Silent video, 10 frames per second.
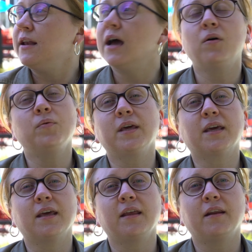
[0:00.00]
Now we
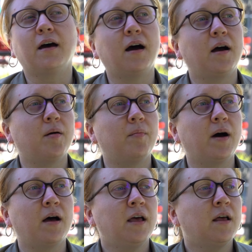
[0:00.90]
can
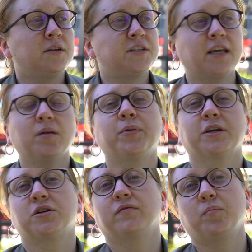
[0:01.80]
take a
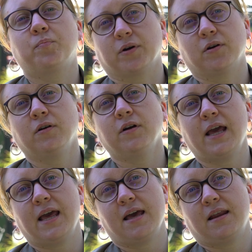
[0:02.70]
picture of a bird
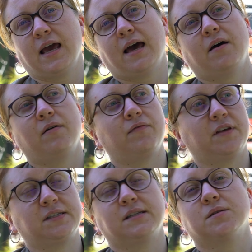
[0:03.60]
and have
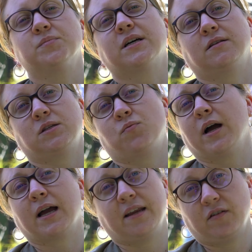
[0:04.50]
a system tell us
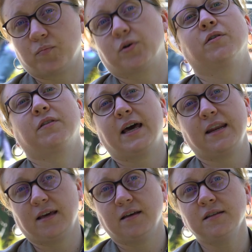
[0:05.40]
what kind of bird
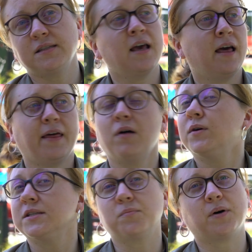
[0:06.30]
that is. That
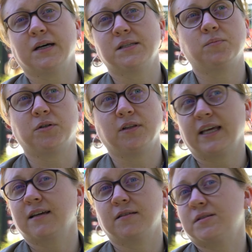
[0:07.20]
wasn't possible
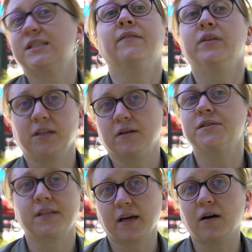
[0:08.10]
like 7
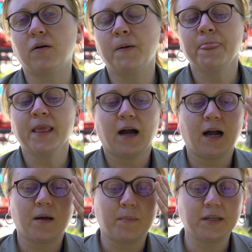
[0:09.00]
years ago.
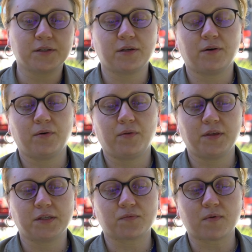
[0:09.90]
And so
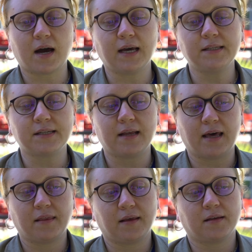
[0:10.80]
this rise in
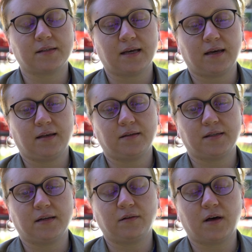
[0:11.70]
ethics has
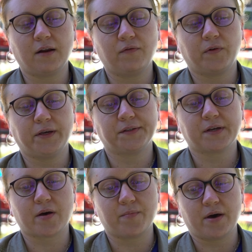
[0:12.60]
in a lot of ways
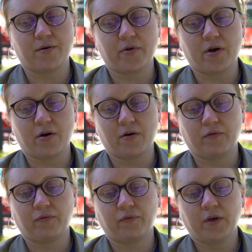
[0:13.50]
come out
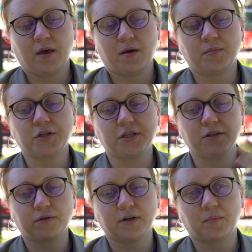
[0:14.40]
of
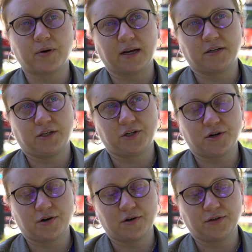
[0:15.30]
machine learning
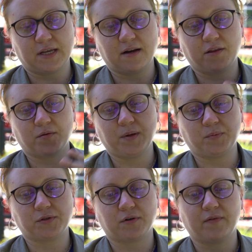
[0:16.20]
practitioners and other
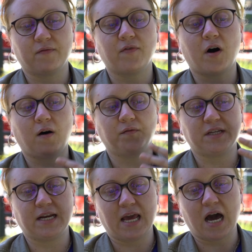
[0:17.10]
people sort of involved
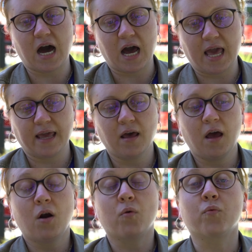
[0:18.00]
in AI
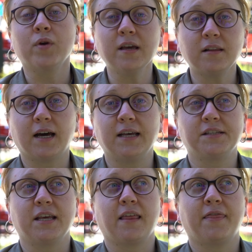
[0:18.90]

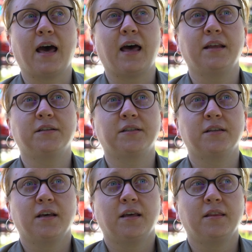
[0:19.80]
realizing that
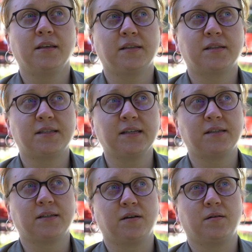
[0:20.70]
these
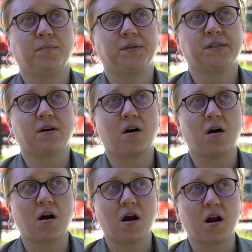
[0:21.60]
systems
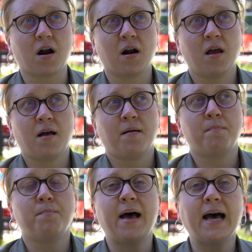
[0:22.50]
are
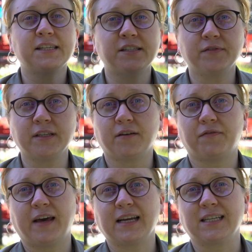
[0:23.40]
massively
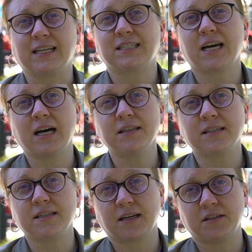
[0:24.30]
affecting tons
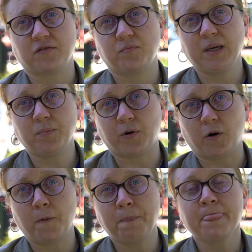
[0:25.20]
and tons of
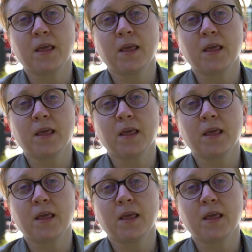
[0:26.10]
people,